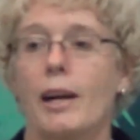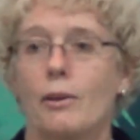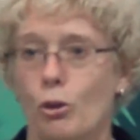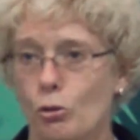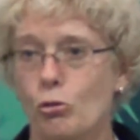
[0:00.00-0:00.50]

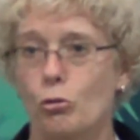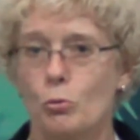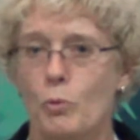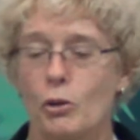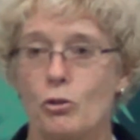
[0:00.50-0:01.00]

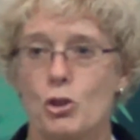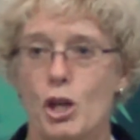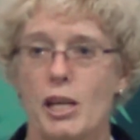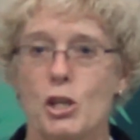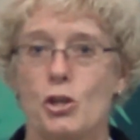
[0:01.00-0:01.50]
consumers
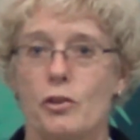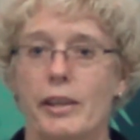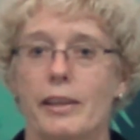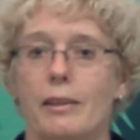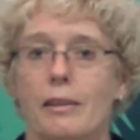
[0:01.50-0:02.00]
change
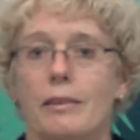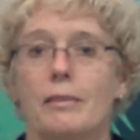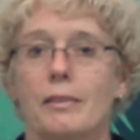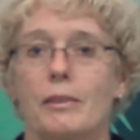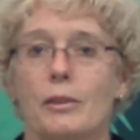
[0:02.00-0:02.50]
their
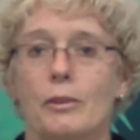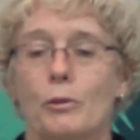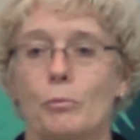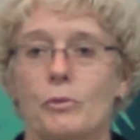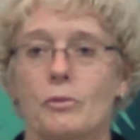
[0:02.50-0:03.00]

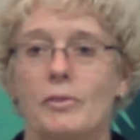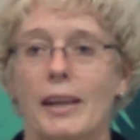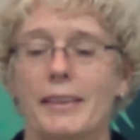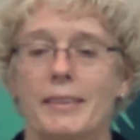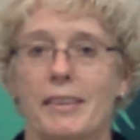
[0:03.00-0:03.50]

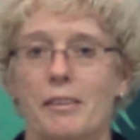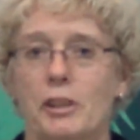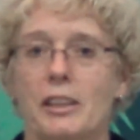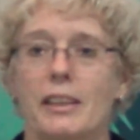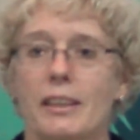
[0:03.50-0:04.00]

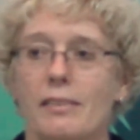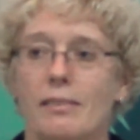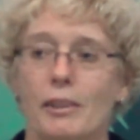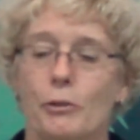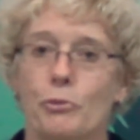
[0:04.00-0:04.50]
dietary
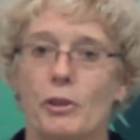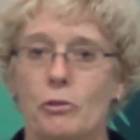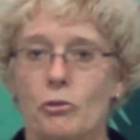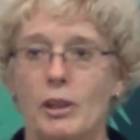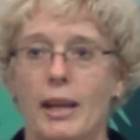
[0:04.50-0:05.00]
needs, if there
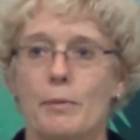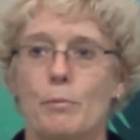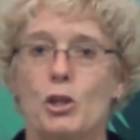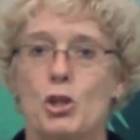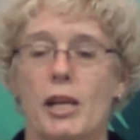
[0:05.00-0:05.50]
is
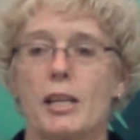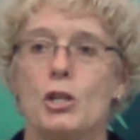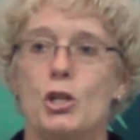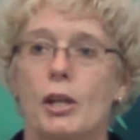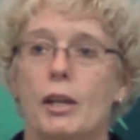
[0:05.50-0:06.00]
climate
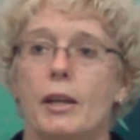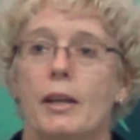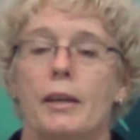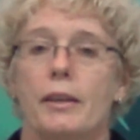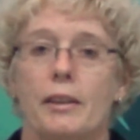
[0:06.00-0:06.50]
change,
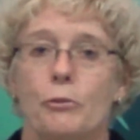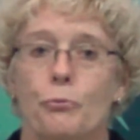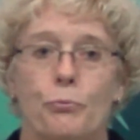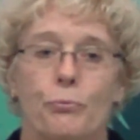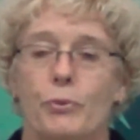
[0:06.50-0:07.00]
if
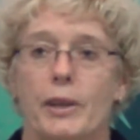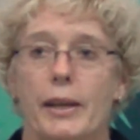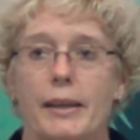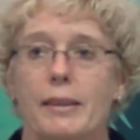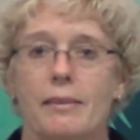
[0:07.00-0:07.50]

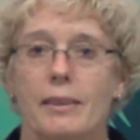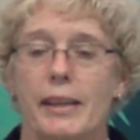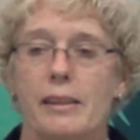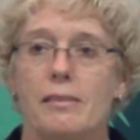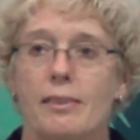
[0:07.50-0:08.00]

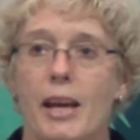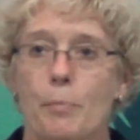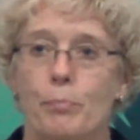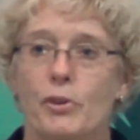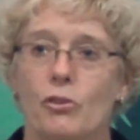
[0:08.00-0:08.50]
anything else
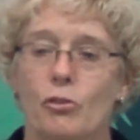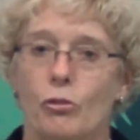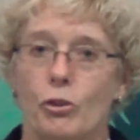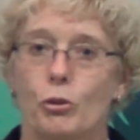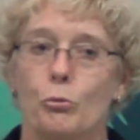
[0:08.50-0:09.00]
happens,
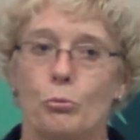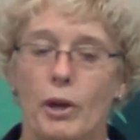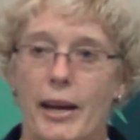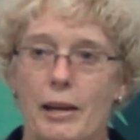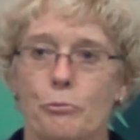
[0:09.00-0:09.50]
you
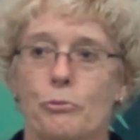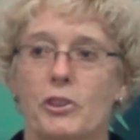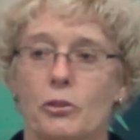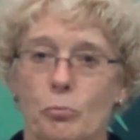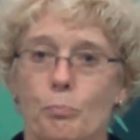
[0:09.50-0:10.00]
have
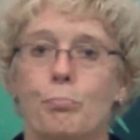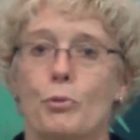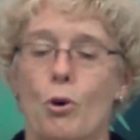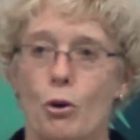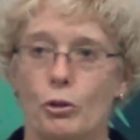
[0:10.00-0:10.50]
this
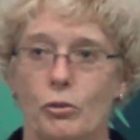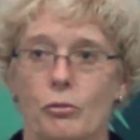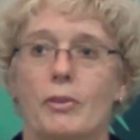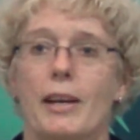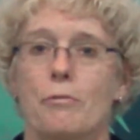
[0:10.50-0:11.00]
broad
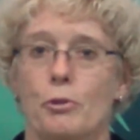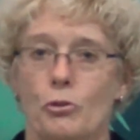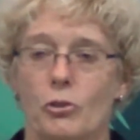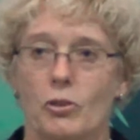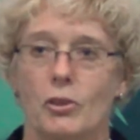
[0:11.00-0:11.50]

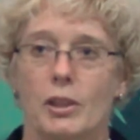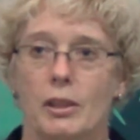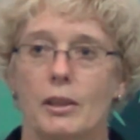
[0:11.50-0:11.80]
diversity